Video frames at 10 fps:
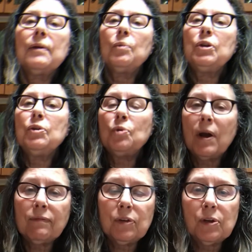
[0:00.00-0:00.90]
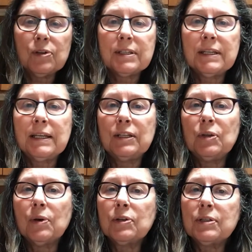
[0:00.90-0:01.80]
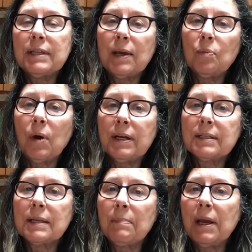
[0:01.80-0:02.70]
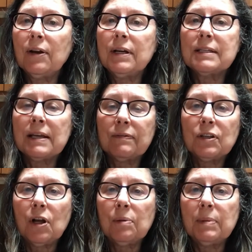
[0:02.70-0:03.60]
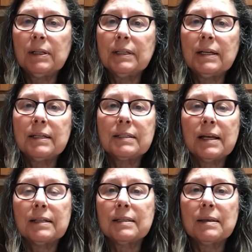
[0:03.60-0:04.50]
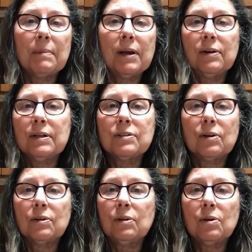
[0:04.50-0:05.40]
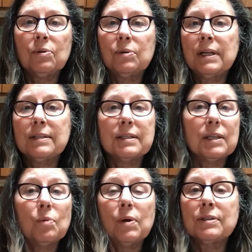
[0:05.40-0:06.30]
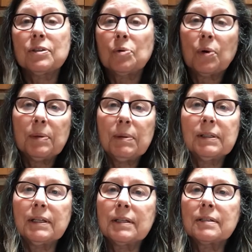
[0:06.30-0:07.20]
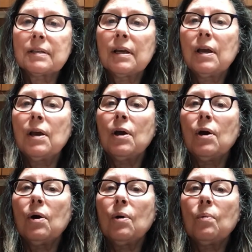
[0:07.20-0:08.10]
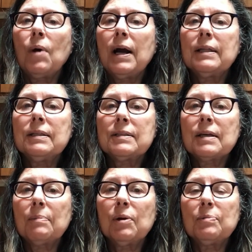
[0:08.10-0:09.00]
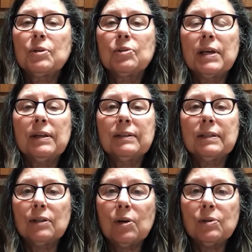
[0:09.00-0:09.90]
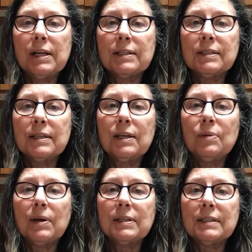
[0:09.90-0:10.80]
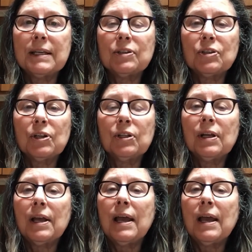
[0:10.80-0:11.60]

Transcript: When you drive through your city, do you understand why some areas have tall buildings and some areas are low density one-story buildings? Why the suburbs are generally low density residential